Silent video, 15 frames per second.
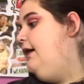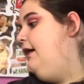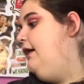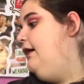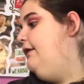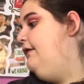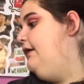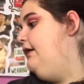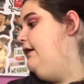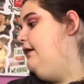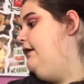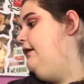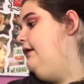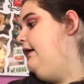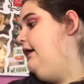And
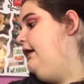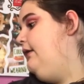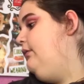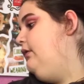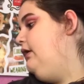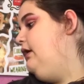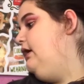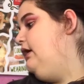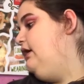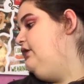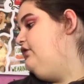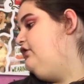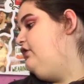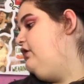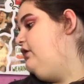then I
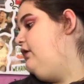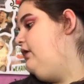watched